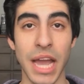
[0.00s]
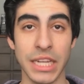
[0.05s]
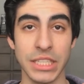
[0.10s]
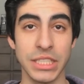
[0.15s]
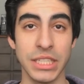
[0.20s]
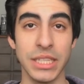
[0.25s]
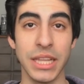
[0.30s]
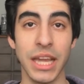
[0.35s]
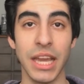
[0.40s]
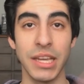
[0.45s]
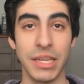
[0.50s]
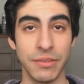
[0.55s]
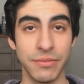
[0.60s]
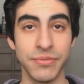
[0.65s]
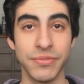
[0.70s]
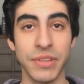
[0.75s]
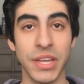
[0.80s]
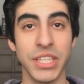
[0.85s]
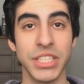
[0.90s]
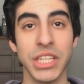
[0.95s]
actually like
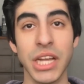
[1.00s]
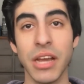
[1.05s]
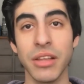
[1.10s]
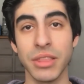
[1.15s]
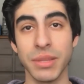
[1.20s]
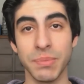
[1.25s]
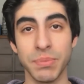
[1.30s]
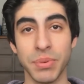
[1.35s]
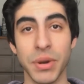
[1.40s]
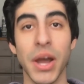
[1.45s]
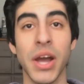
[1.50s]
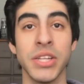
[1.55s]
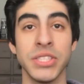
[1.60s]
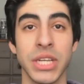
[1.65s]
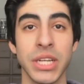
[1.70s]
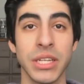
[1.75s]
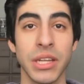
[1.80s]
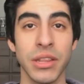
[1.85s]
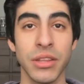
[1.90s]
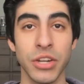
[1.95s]
flesh out the
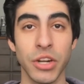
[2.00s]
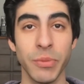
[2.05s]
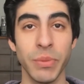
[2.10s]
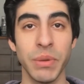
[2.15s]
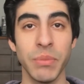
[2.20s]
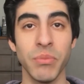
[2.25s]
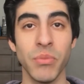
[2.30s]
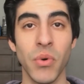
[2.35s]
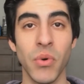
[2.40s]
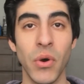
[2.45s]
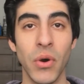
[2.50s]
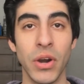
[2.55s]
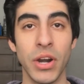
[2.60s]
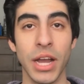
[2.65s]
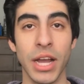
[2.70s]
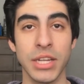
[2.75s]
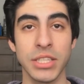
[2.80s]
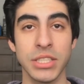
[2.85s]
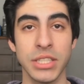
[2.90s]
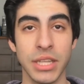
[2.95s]
project a little bit more
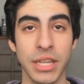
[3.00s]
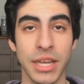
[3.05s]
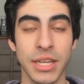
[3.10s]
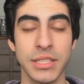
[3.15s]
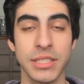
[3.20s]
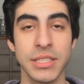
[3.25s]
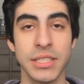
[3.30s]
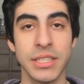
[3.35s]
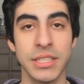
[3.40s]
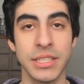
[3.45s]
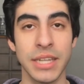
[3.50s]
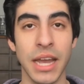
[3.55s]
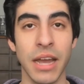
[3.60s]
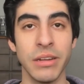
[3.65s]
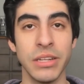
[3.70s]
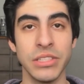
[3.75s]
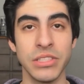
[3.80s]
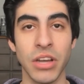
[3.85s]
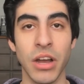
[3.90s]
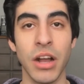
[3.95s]
and actually like sit
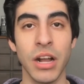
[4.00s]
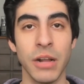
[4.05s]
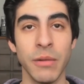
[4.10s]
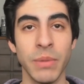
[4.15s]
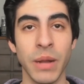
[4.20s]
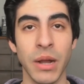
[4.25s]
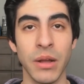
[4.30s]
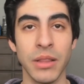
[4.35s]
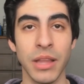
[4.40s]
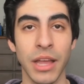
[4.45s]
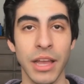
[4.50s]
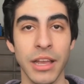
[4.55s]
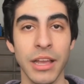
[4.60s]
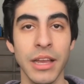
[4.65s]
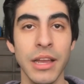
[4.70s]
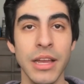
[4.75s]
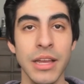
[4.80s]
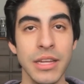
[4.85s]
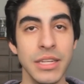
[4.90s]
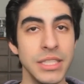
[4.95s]
down and talk about like
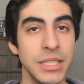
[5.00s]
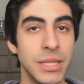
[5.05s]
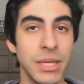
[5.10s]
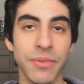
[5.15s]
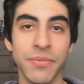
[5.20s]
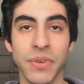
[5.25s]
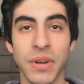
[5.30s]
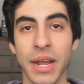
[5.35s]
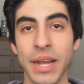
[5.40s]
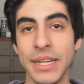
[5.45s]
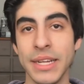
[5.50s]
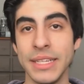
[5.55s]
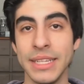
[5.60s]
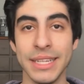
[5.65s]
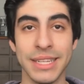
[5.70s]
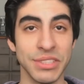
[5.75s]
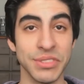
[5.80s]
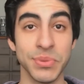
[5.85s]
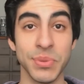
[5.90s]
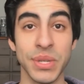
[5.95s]
different
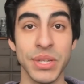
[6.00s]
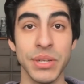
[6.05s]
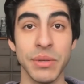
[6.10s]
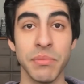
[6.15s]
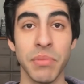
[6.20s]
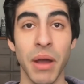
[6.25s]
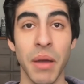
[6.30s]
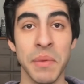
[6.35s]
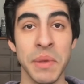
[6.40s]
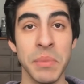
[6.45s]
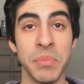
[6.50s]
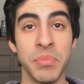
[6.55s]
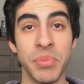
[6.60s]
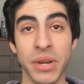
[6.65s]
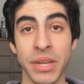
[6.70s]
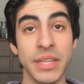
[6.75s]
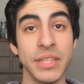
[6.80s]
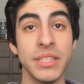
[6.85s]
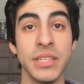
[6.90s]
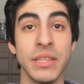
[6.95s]
ideas we could probably
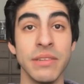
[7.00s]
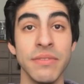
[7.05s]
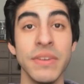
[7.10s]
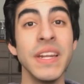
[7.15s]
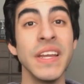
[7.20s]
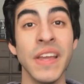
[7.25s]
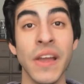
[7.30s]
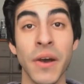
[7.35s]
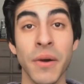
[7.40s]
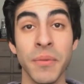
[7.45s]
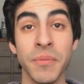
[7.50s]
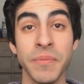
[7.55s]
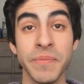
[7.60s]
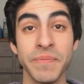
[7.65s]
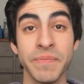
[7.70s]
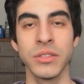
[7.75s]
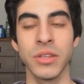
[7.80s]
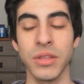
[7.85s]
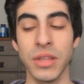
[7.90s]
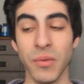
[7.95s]
bring into the video.
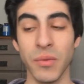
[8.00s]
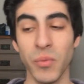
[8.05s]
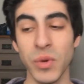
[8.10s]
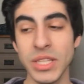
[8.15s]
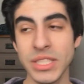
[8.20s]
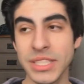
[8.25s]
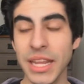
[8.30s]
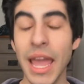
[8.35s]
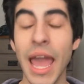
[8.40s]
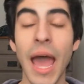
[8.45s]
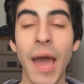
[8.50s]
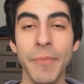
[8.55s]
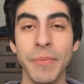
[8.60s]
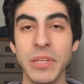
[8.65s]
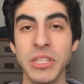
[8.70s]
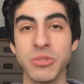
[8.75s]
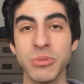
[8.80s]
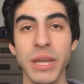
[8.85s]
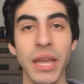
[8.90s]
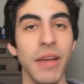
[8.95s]
So then Wednesday
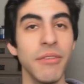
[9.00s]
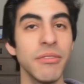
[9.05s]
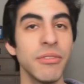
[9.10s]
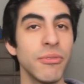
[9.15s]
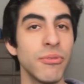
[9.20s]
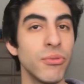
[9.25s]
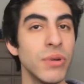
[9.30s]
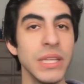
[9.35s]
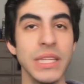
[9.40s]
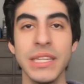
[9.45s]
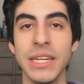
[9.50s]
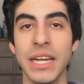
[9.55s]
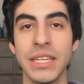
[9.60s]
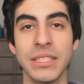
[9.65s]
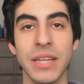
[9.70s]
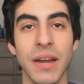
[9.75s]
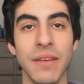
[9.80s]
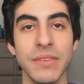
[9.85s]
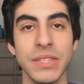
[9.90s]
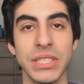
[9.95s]
happens, we have a really
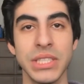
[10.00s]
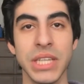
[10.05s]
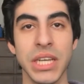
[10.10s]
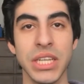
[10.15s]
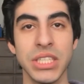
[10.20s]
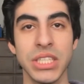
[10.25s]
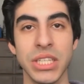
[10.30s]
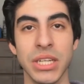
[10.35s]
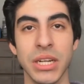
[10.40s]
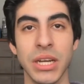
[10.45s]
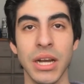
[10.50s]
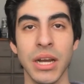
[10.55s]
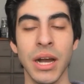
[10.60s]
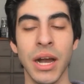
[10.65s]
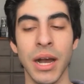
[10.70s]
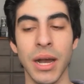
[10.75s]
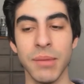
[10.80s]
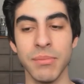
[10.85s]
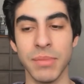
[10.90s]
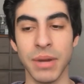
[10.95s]
nice conversation.
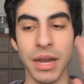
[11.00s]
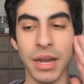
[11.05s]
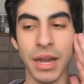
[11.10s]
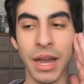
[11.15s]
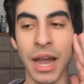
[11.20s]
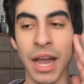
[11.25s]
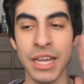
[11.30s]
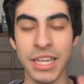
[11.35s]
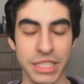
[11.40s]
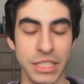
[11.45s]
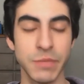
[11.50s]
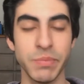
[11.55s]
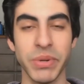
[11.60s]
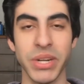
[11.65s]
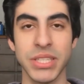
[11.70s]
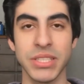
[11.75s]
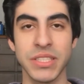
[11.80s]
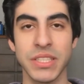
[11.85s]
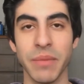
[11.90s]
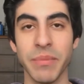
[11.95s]
I
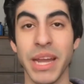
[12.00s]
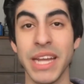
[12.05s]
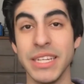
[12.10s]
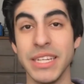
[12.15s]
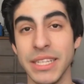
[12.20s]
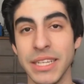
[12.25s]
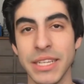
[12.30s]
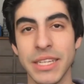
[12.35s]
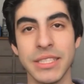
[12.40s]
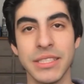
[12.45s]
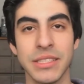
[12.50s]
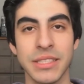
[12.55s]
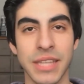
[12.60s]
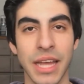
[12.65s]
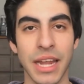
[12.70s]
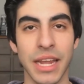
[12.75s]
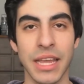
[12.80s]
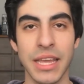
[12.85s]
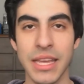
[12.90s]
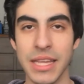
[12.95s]
express some ideas
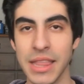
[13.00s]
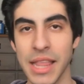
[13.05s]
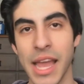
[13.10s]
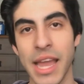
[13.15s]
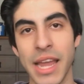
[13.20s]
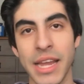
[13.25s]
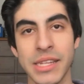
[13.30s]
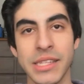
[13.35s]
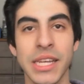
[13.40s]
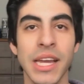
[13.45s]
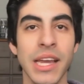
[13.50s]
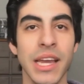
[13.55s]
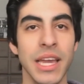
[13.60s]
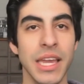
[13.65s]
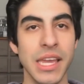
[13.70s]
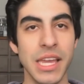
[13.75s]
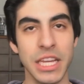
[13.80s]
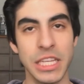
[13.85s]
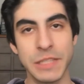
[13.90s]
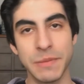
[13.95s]
that he liked.
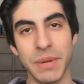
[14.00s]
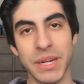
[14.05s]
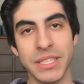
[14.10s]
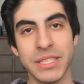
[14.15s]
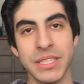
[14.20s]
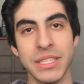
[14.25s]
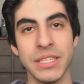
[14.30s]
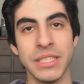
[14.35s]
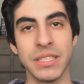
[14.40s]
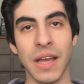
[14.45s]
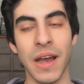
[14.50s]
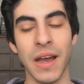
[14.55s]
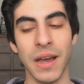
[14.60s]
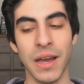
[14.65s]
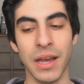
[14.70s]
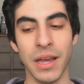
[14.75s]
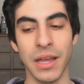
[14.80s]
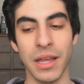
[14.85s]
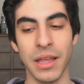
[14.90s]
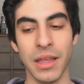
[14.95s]
He expresses
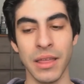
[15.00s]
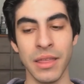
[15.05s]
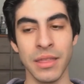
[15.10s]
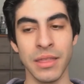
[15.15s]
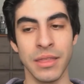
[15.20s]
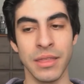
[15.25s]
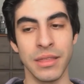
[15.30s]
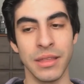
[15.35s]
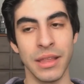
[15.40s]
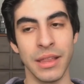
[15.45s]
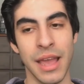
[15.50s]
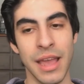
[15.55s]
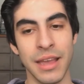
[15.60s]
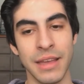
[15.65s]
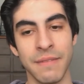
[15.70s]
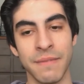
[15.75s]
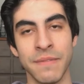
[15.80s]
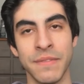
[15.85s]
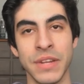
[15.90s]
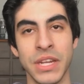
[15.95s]
the
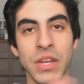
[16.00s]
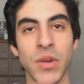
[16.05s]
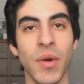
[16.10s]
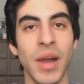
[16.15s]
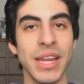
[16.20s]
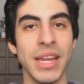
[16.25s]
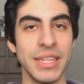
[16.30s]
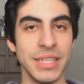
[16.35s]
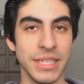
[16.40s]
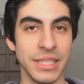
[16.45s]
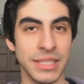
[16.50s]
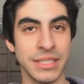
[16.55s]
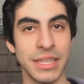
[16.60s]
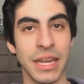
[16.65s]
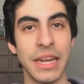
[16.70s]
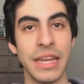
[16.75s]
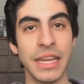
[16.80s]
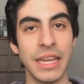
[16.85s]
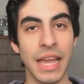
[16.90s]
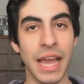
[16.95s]
like video ideas
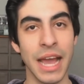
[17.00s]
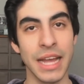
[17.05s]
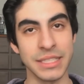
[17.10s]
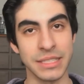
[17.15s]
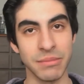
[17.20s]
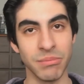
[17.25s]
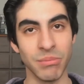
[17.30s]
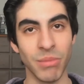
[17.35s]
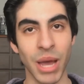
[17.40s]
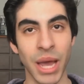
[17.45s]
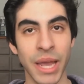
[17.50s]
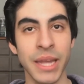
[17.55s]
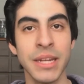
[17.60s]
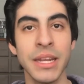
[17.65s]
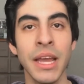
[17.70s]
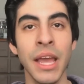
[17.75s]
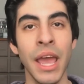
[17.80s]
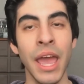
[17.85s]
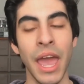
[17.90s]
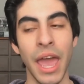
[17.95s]
that he has in
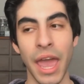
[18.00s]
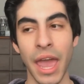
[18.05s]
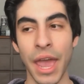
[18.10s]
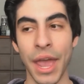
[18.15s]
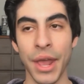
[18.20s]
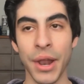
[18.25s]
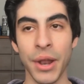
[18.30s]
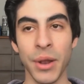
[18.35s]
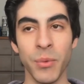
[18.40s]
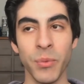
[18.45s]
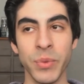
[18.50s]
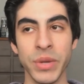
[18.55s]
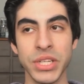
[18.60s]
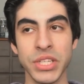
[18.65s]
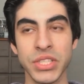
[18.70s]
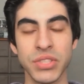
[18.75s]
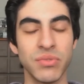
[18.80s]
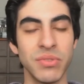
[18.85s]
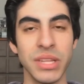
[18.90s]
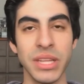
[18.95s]
mind, and we
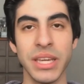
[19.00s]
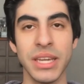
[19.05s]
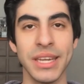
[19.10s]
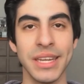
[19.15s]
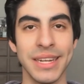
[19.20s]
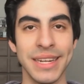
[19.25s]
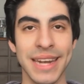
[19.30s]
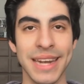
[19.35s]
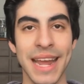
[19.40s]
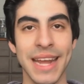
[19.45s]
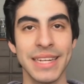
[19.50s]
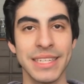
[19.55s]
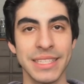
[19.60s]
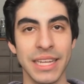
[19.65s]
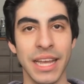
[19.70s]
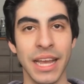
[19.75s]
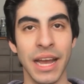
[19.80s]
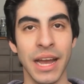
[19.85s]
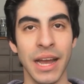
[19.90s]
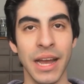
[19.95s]
just really connect.
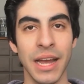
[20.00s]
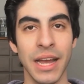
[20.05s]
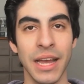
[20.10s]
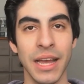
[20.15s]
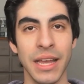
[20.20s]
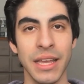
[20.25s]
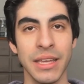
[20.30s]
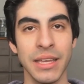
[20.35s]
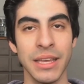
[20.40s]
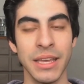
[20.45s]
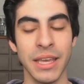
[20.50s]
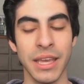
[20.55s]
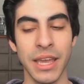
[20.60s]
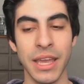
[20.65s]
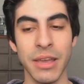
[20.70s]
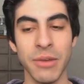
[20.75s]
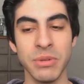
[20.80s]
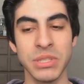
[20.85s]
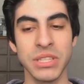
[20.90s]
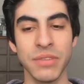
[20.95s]

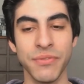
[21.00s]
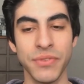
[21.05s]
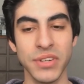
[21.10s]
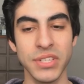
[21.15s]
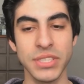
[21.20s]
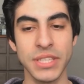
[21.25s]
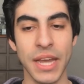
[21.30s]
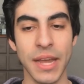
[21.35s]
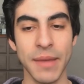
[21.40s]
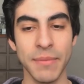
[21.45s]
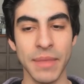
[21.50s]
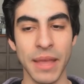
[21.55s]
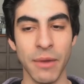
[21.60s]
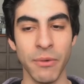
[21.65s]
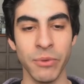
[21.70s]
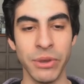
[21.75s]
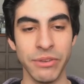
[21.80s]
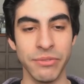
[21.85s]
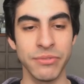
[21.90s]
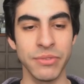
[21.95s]
It was the first time
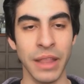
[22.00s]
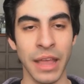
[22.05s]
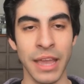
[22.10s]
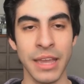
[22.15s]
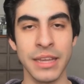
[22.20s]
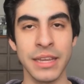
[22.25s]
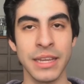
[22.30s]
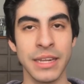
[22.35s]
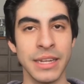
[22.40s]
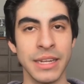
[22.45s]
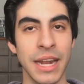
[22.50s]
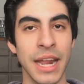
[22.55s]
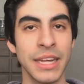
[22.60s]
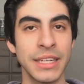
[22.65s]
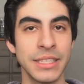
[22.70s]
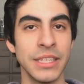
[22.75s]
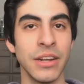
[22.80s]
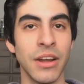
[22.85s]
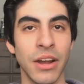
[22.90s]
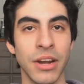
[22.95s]
that we've like
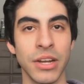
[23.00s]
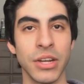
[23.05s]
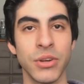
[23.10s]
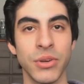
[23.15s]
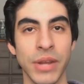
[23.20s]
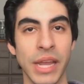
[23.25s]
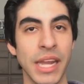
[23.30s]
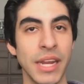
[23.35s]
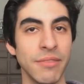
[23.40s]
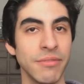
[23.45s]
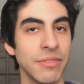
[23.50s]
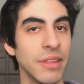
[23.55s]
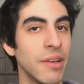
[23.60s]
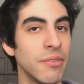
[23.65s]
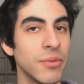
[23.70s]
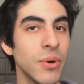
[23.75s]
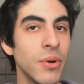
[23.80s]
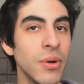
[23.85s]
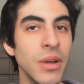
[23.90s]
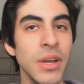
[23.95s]
connected on a creative
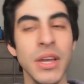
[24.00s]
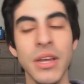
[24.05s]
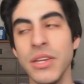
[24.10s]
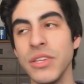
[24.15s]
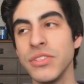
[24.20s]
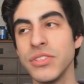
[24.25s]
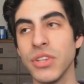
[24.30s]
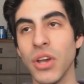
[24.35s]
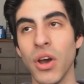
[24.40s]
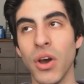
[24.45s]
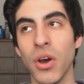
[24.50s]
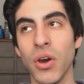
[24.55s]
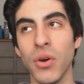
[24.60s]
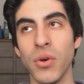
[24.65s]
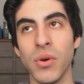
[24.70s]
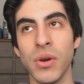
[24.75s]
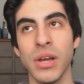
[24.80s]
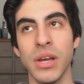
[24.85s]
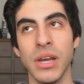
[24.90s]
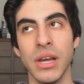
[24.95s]
level,
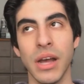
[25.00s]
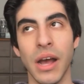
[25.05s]
so